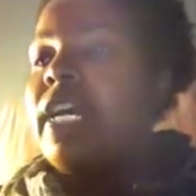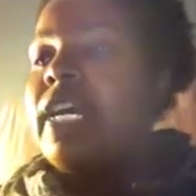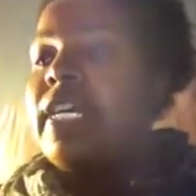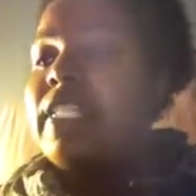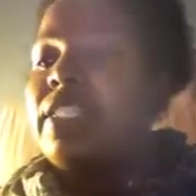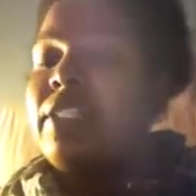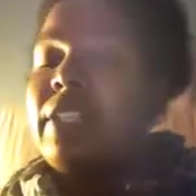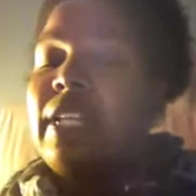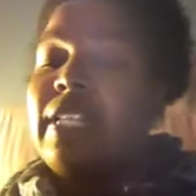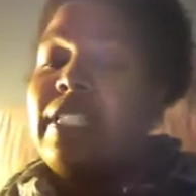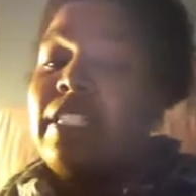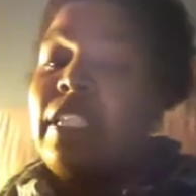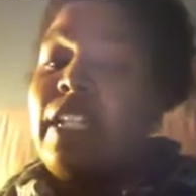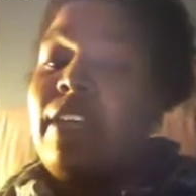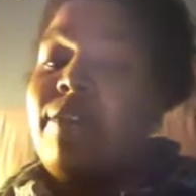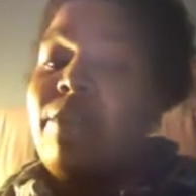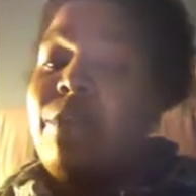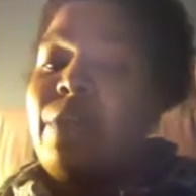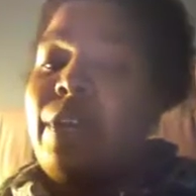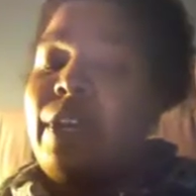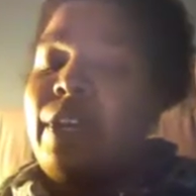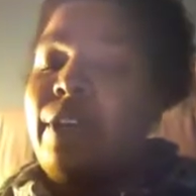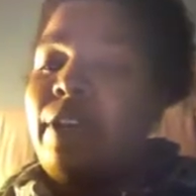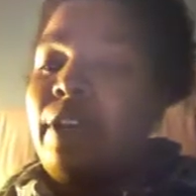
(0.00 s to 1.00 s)
So that's
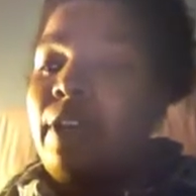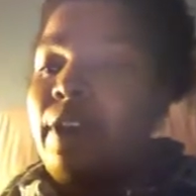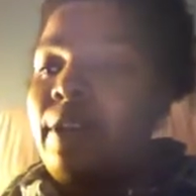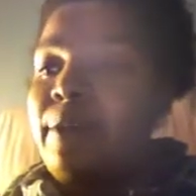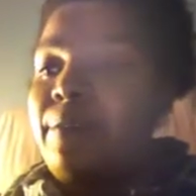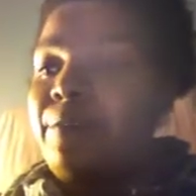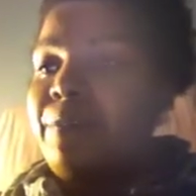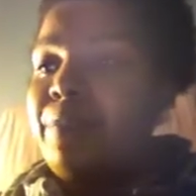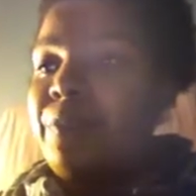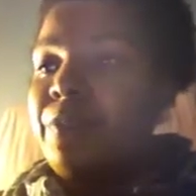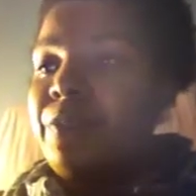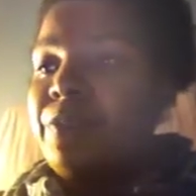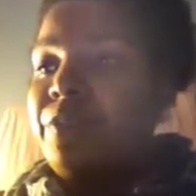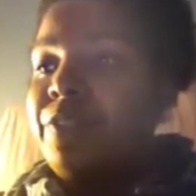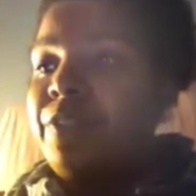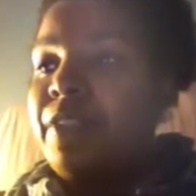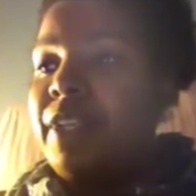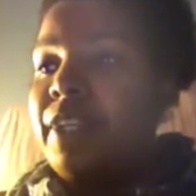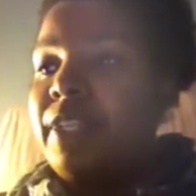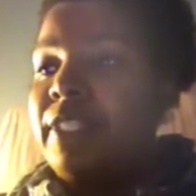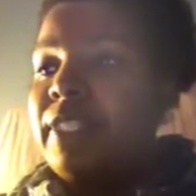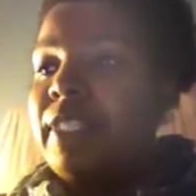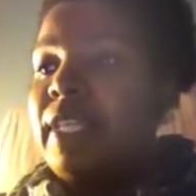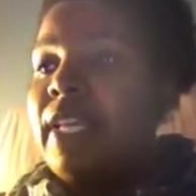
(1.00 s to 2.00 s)
level
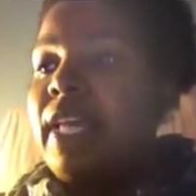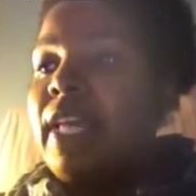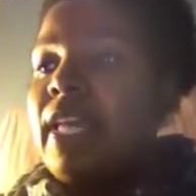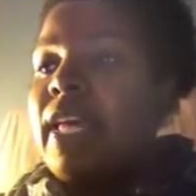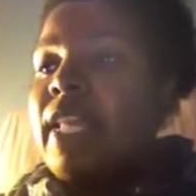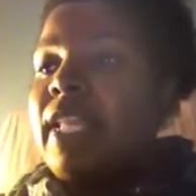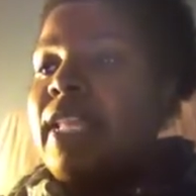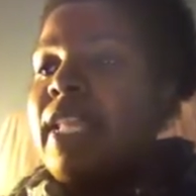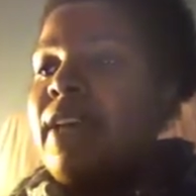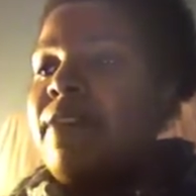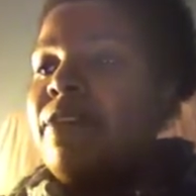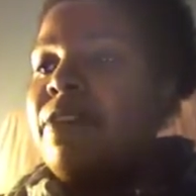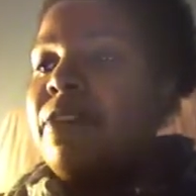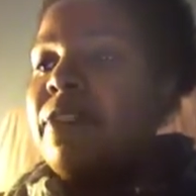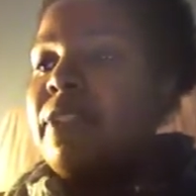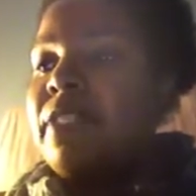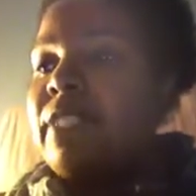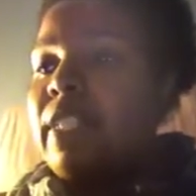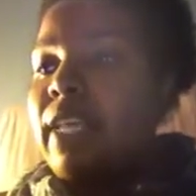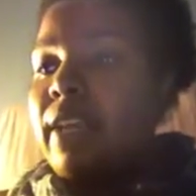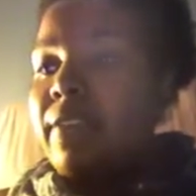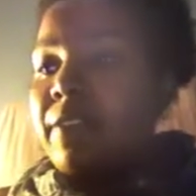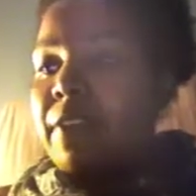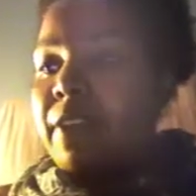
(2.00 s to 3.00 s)
6. Level
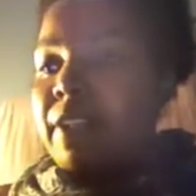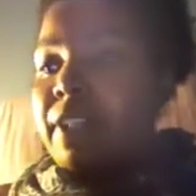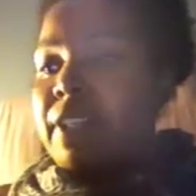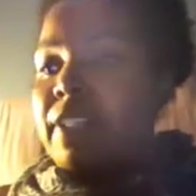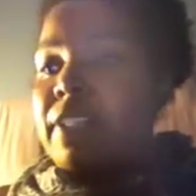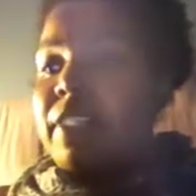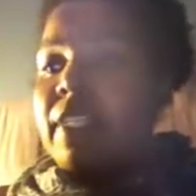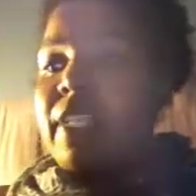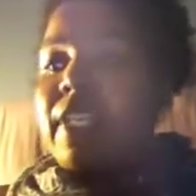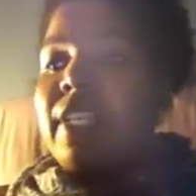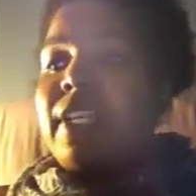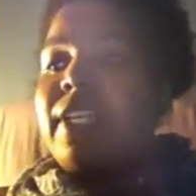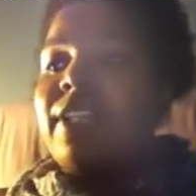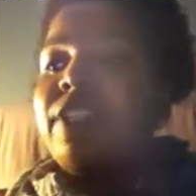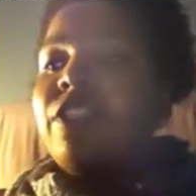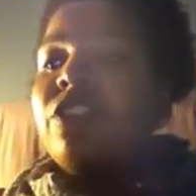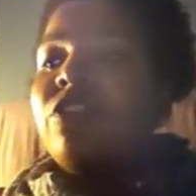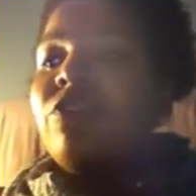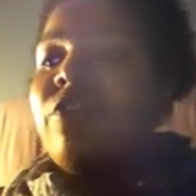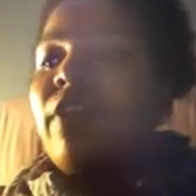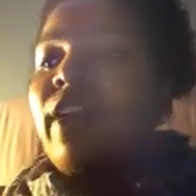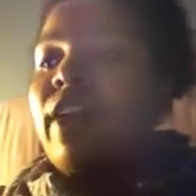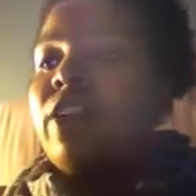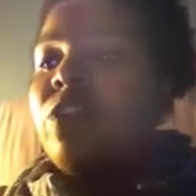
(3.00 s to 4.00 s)
7 is they
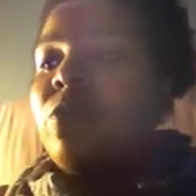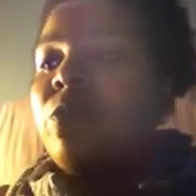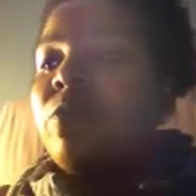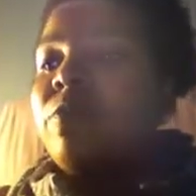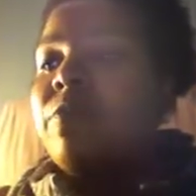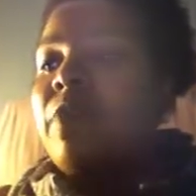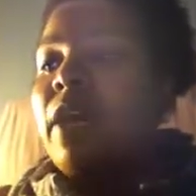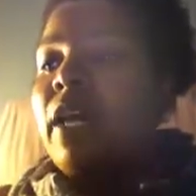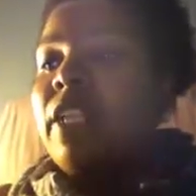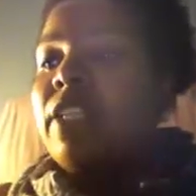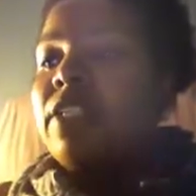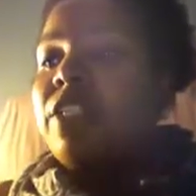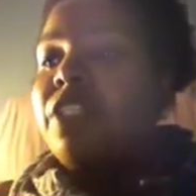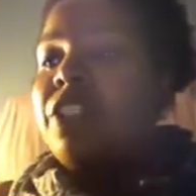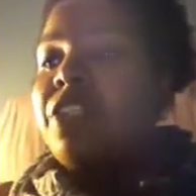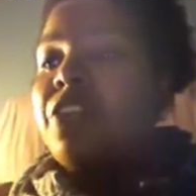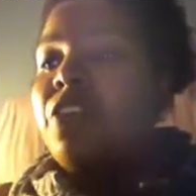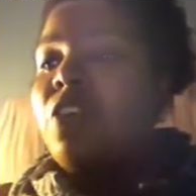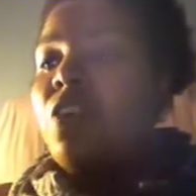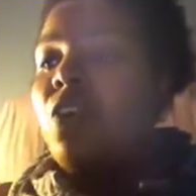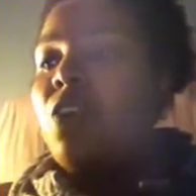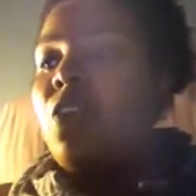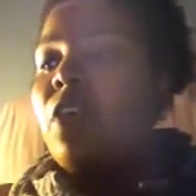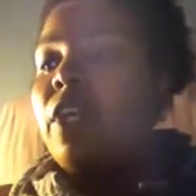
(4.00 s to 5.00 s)
interact with volunteer
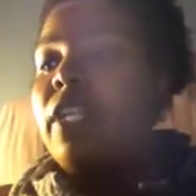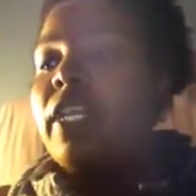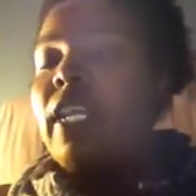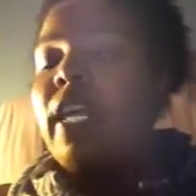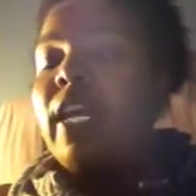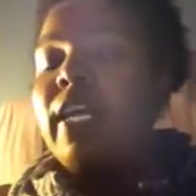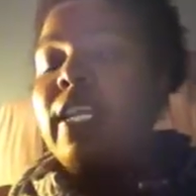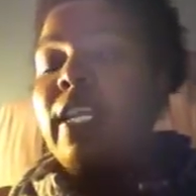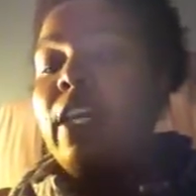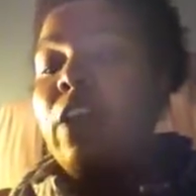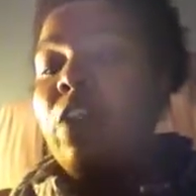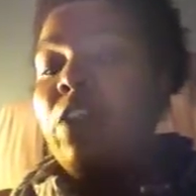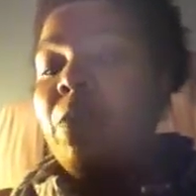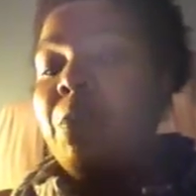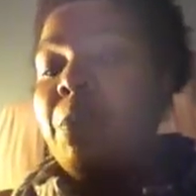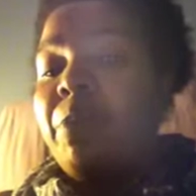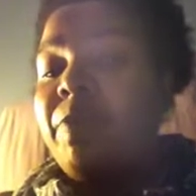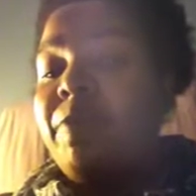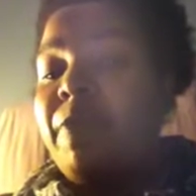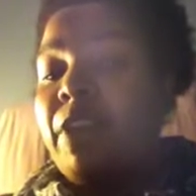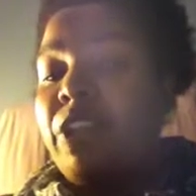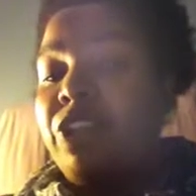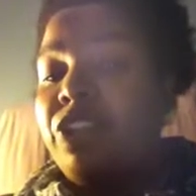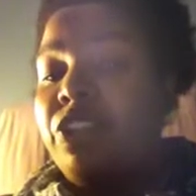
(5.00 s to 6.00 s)
or online health
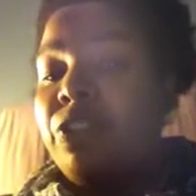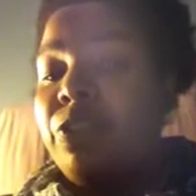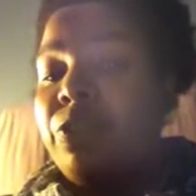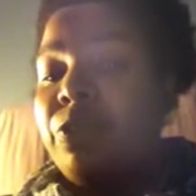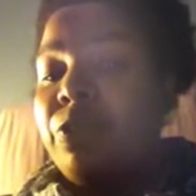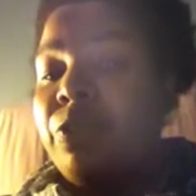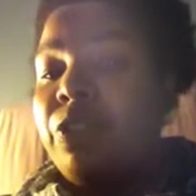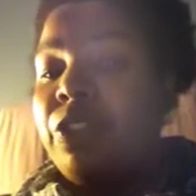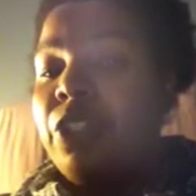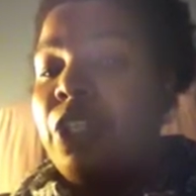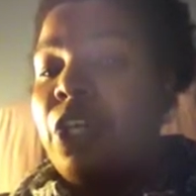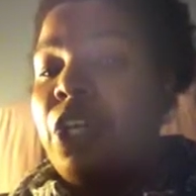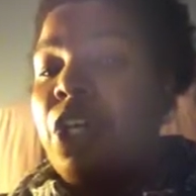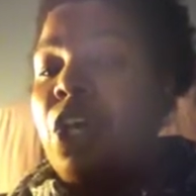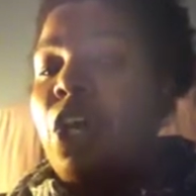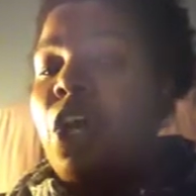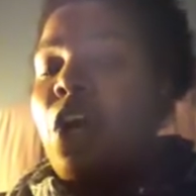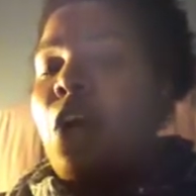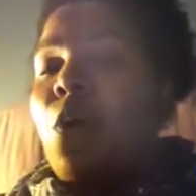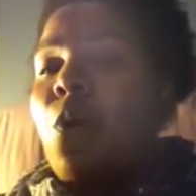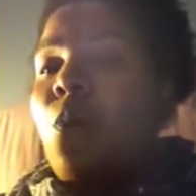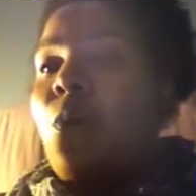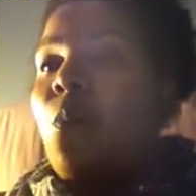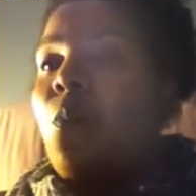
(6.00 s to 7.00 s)
professionals
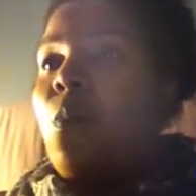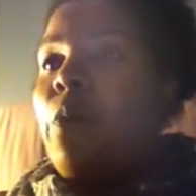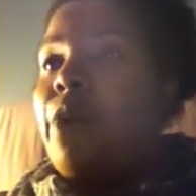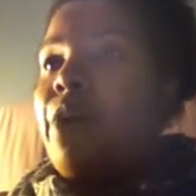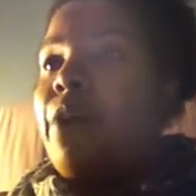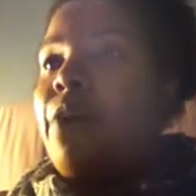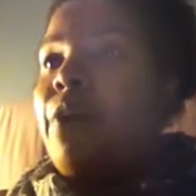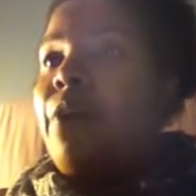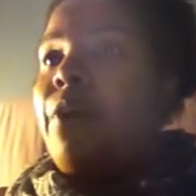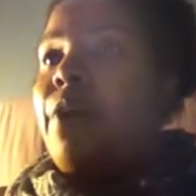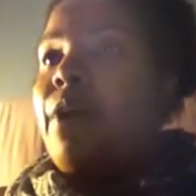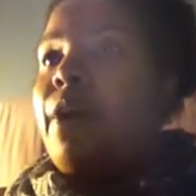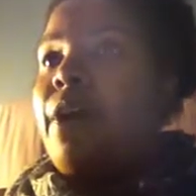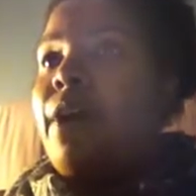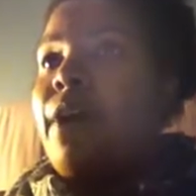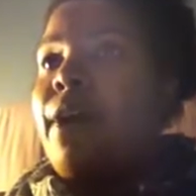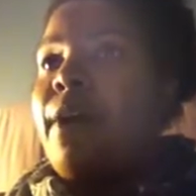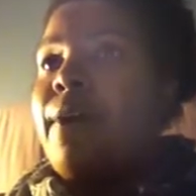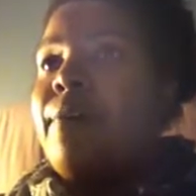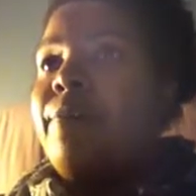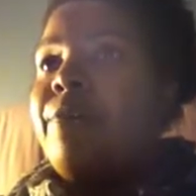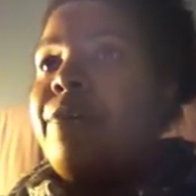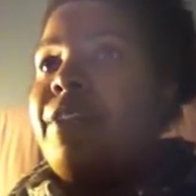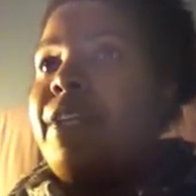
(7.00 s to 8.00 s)
where
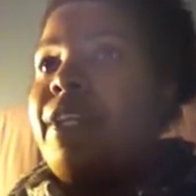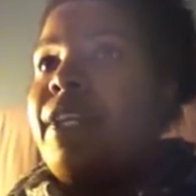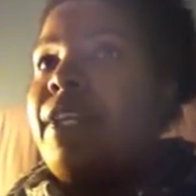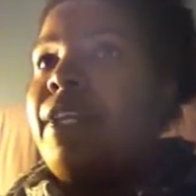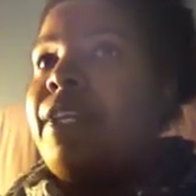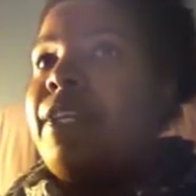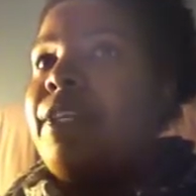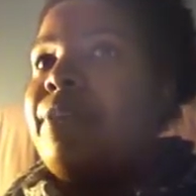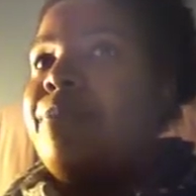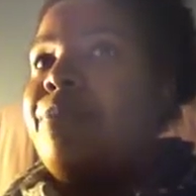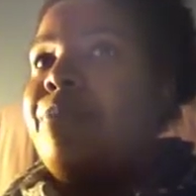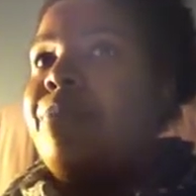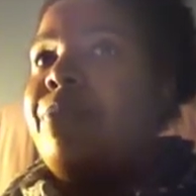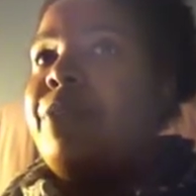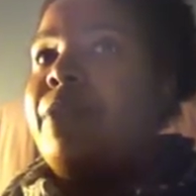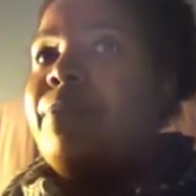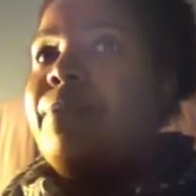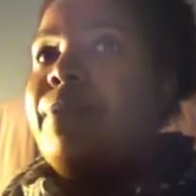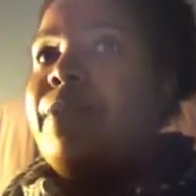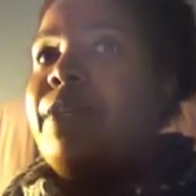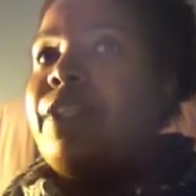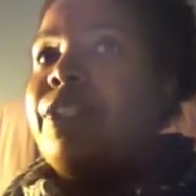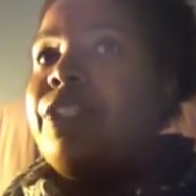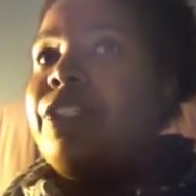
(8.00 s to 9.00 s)
they pretty
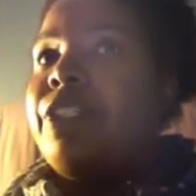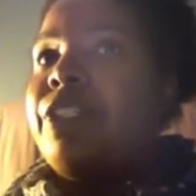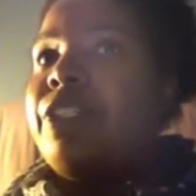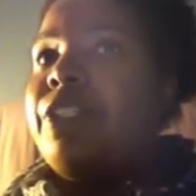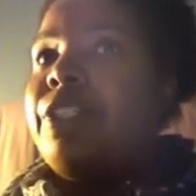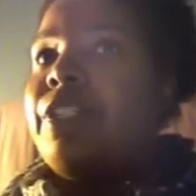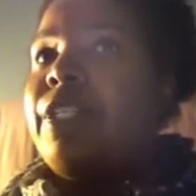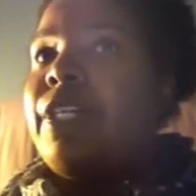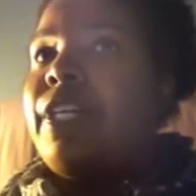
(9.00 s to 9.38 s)
much